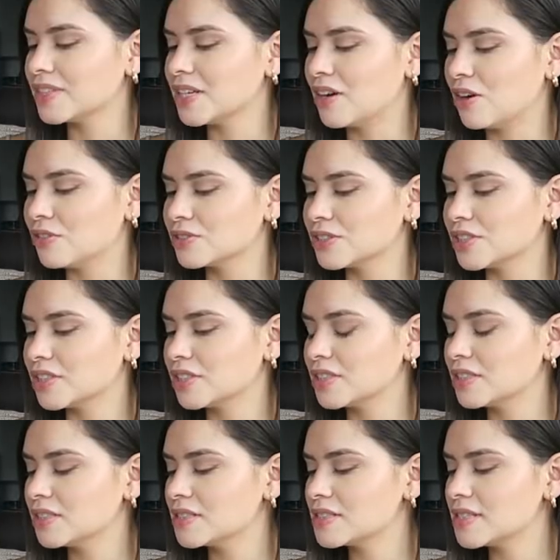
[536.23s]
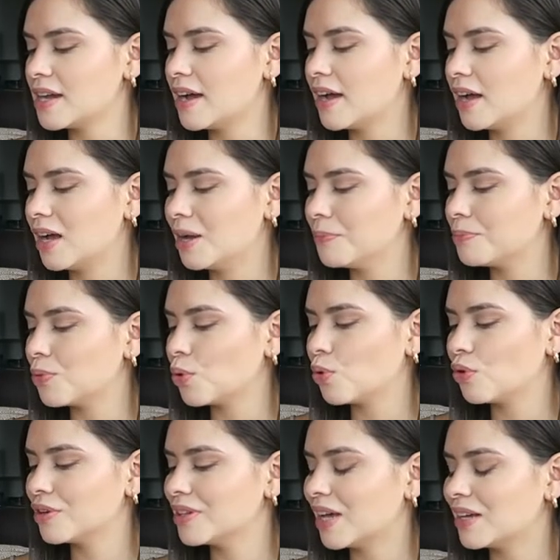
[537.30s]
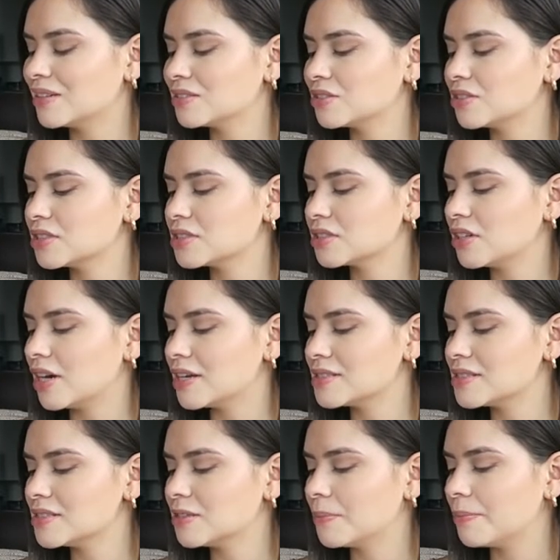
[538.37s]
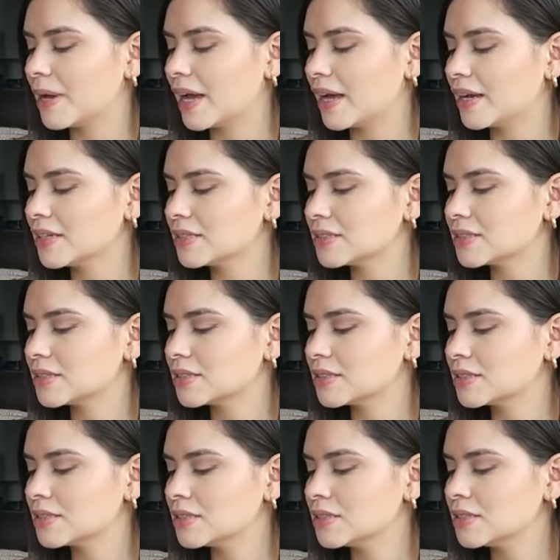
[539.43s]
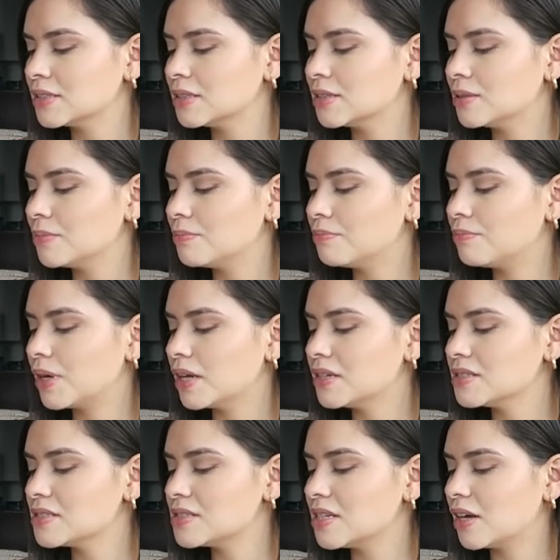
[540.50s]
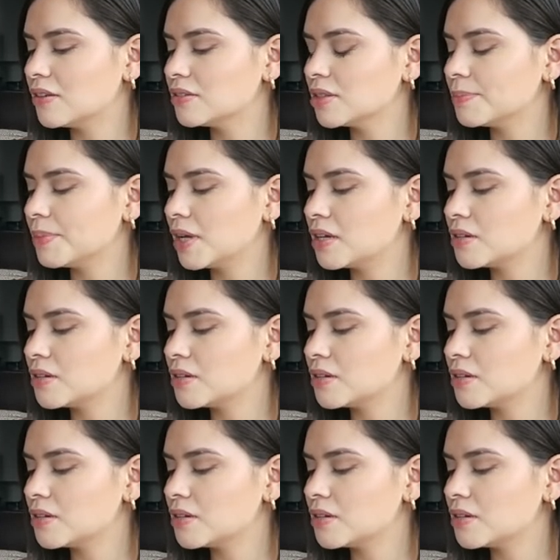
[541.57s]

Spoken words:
halter top or that crisscross in the back. Buttons down the butt